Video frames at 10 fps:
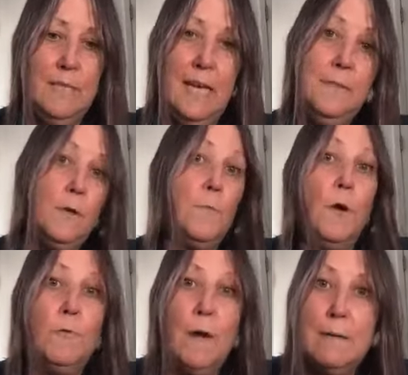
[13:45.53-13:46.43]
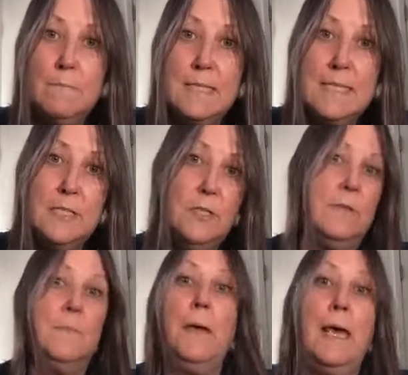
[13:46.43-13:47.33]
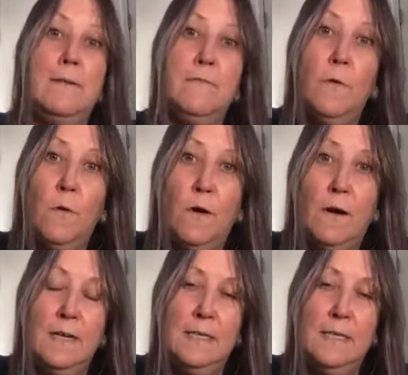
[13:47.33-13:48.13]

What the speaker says: and there are programs that you can pay for.